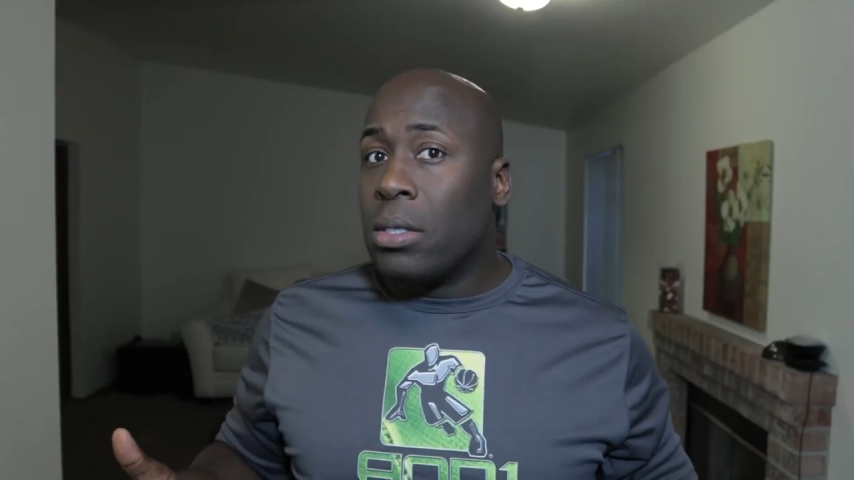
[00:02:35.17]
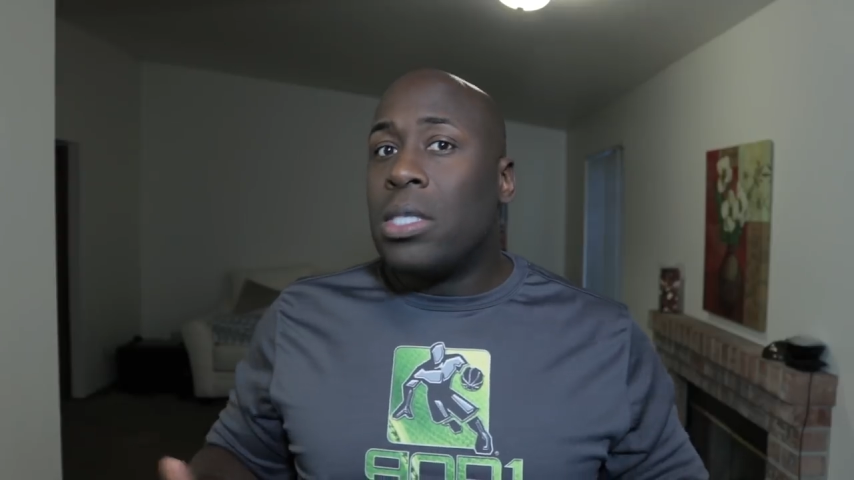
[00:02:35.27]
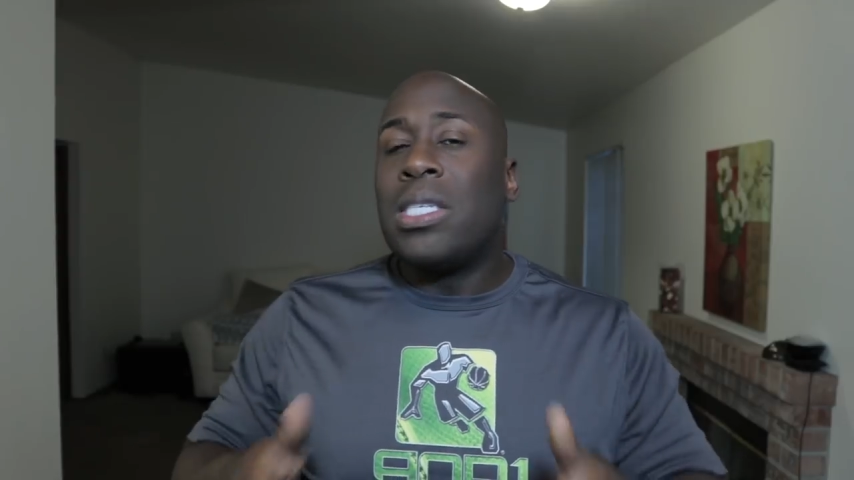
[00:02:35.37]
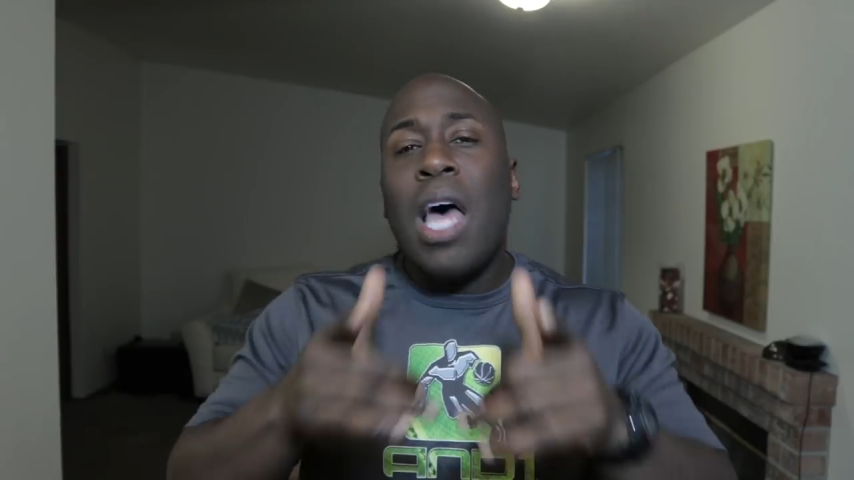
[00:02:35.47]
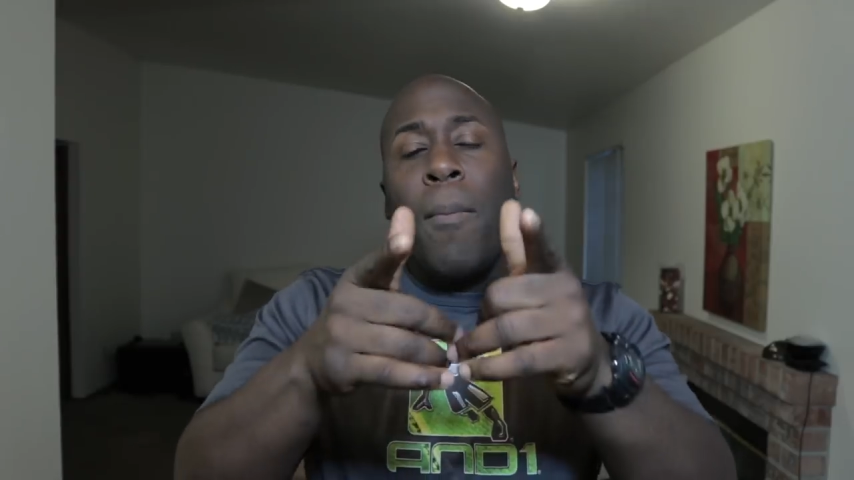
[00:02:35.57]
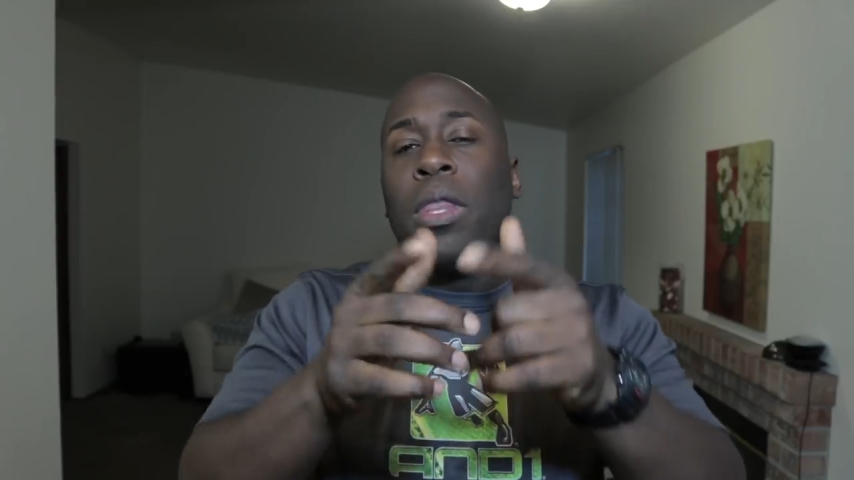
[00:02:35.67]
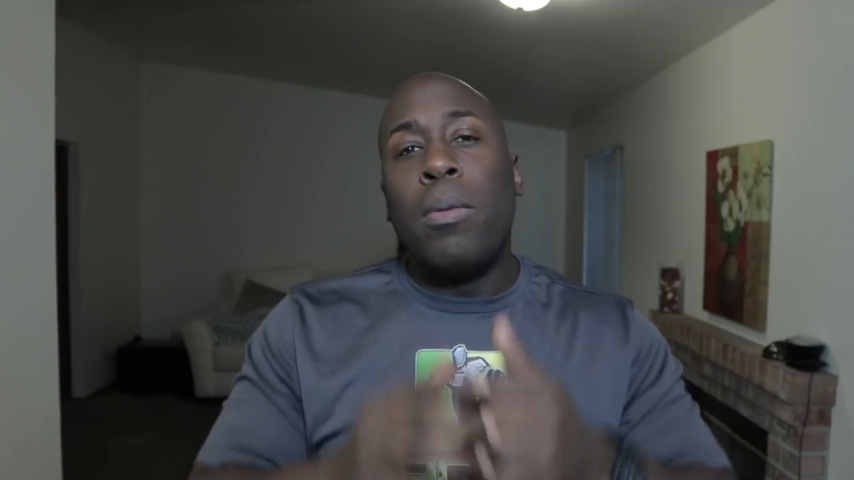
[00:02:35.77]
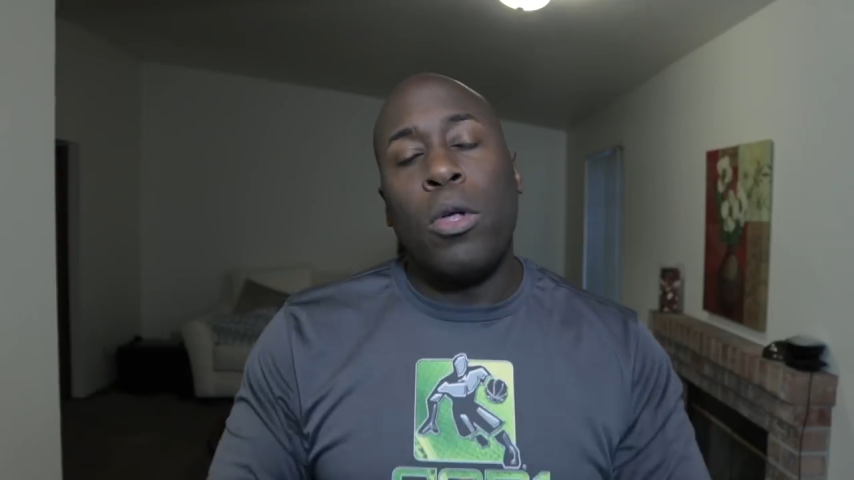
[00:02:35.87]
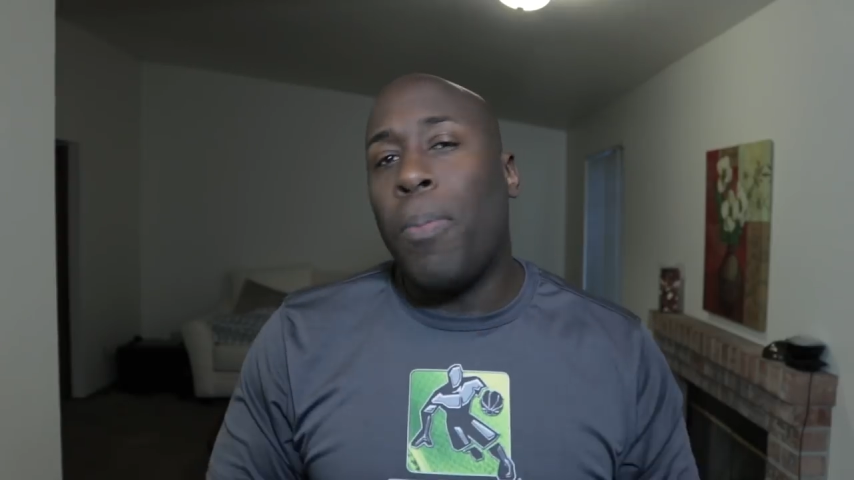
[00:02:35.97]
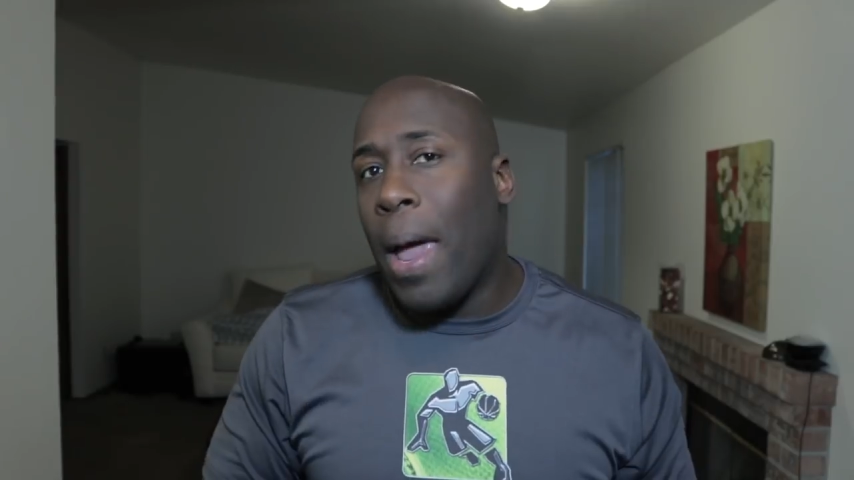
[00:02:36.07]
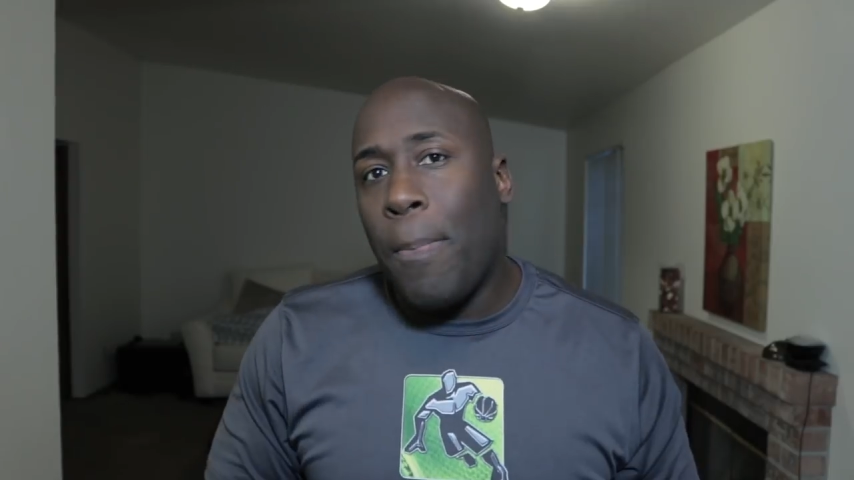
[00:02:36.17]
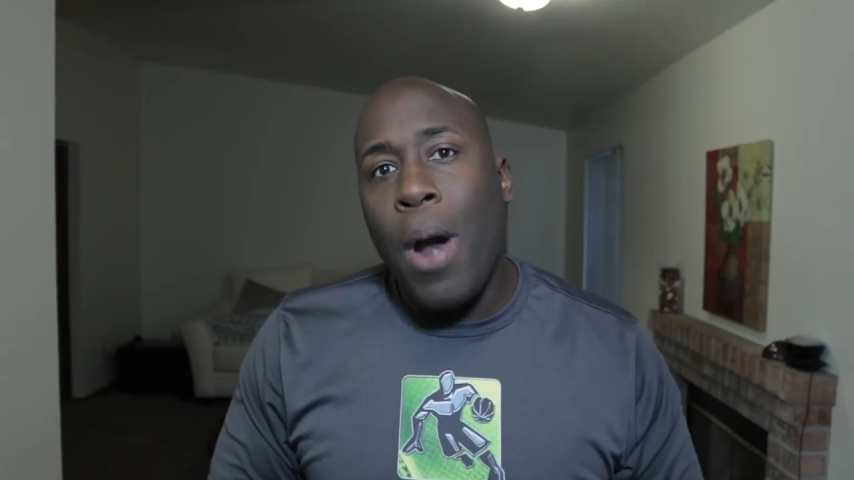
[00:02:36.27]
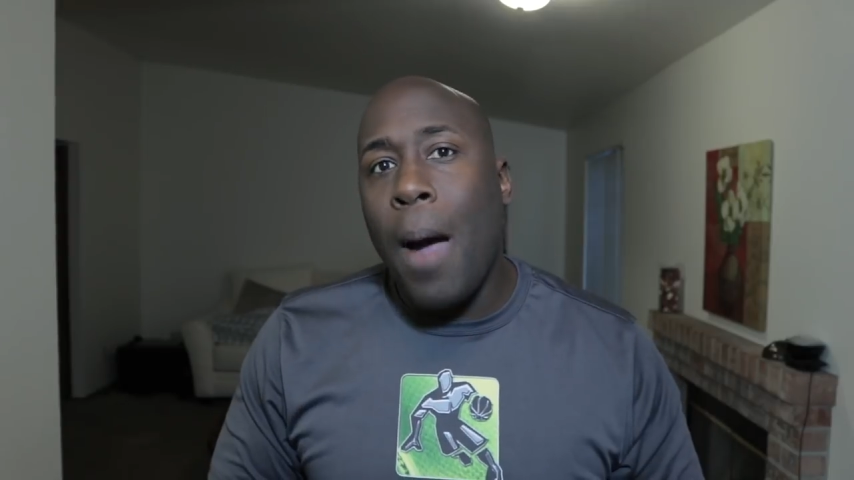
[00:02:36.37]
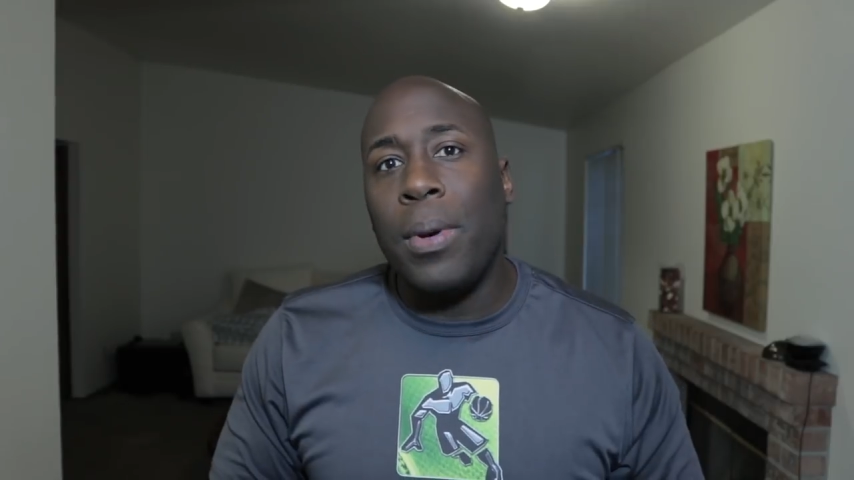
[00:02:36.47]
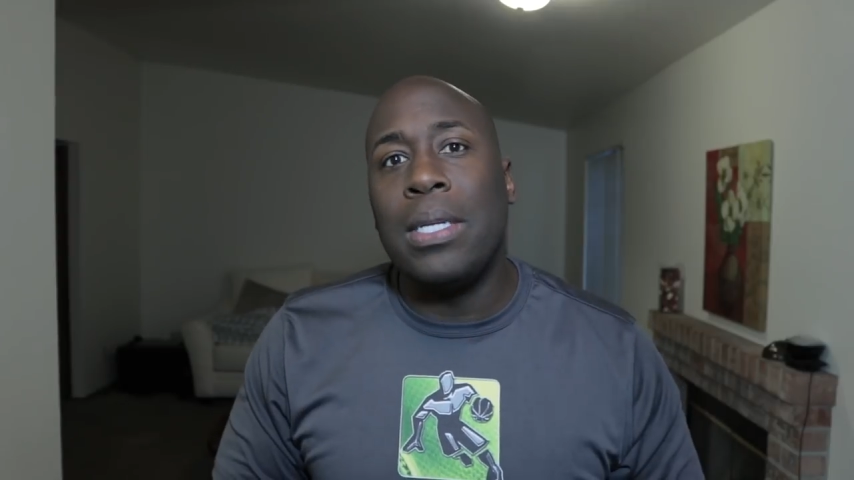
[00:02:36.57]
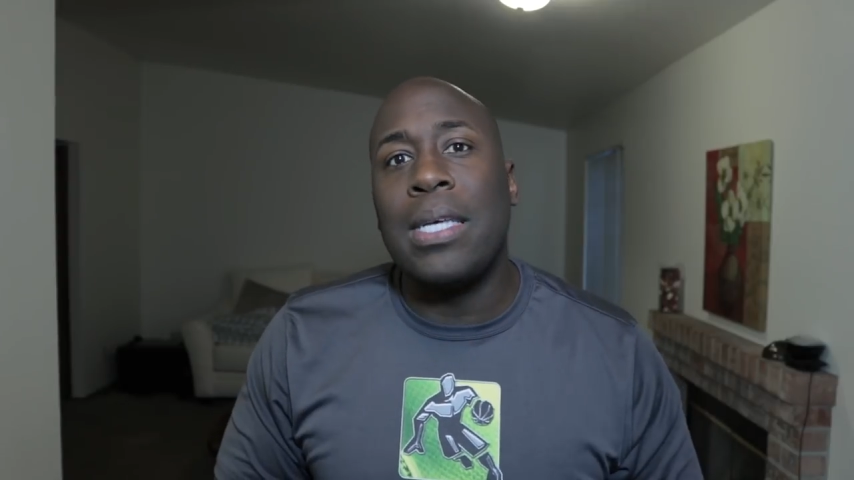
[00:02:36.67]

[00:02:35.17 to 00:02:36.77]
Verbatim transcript: Some of them don't pay property